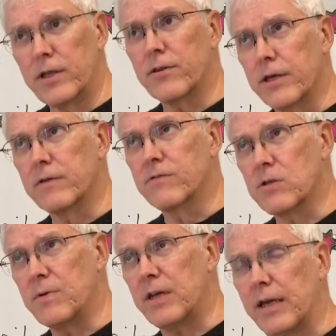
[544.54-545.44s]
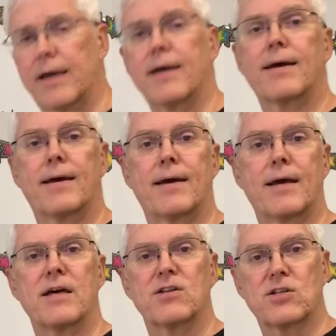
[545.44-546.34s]
think of submitting.
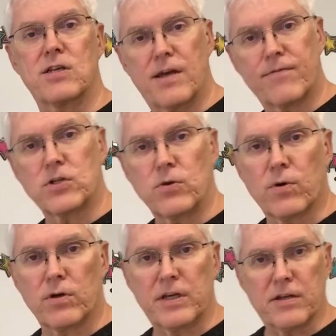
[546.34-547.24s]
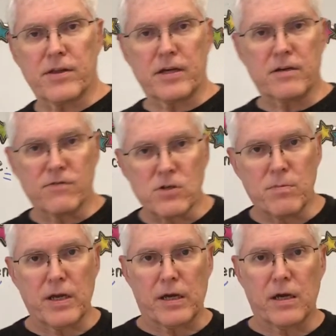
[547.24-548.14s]
It's never too early to think of
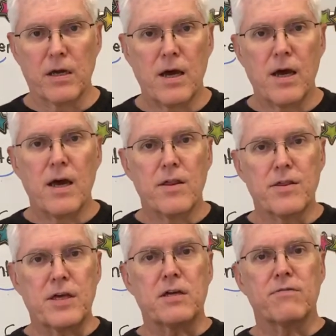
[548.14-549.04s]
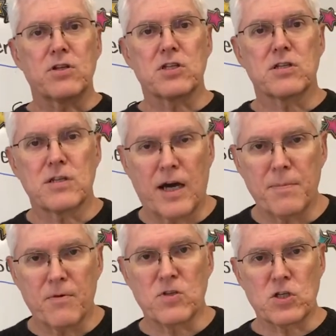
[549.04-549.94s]
submitting. Think of the type
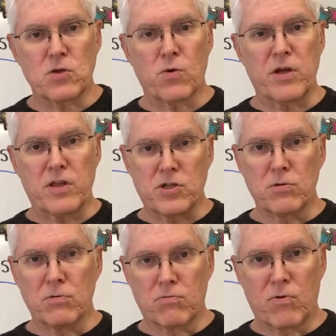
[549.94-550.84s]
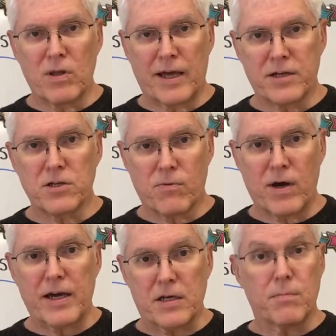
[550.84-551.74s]
of story that you like to
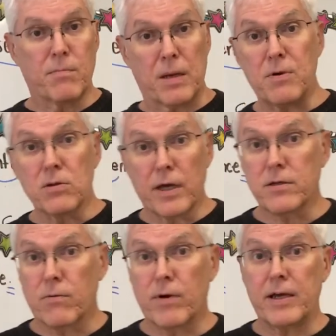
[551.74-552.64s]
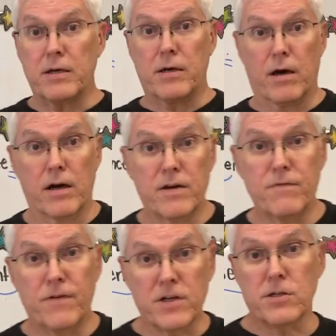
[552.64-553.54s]
write. Maybe you like to write
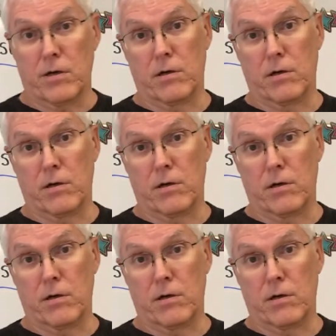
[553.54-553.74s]
nonfiction.